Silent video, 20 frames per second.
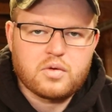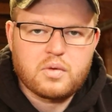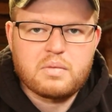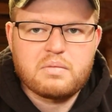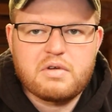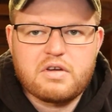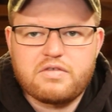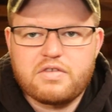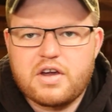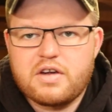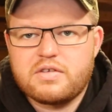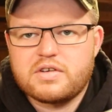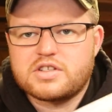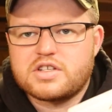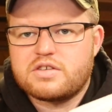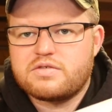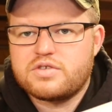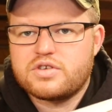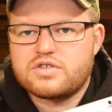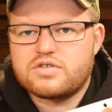one of my favorites
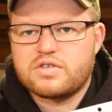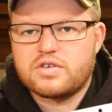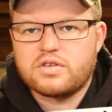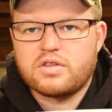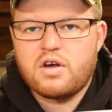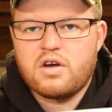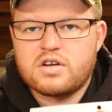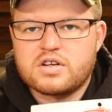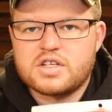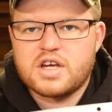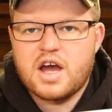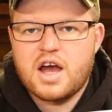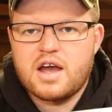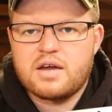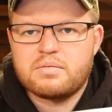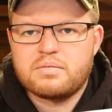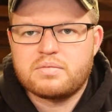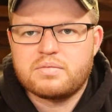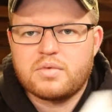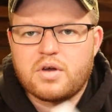I've used for a long
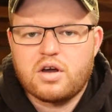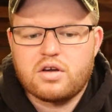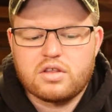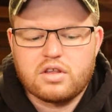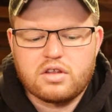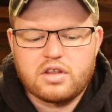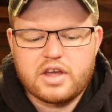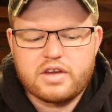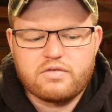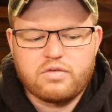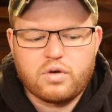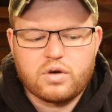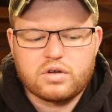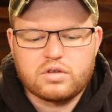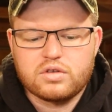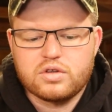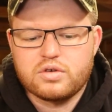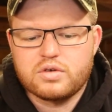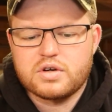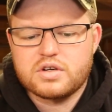time are the Lake Fork
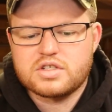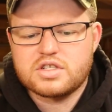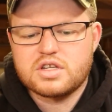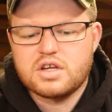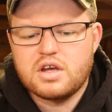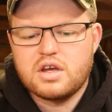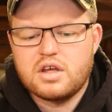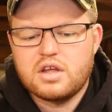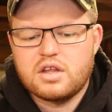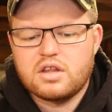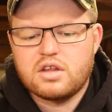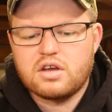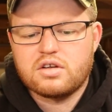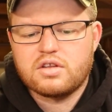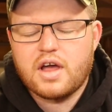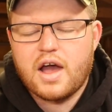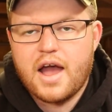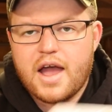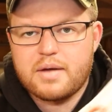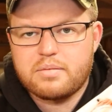lures. They're
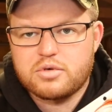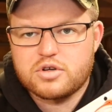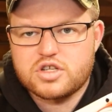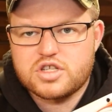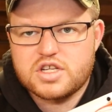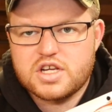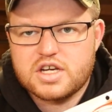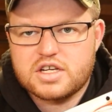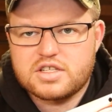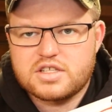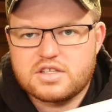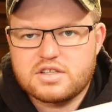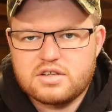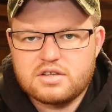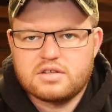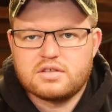the Hyper Sticks.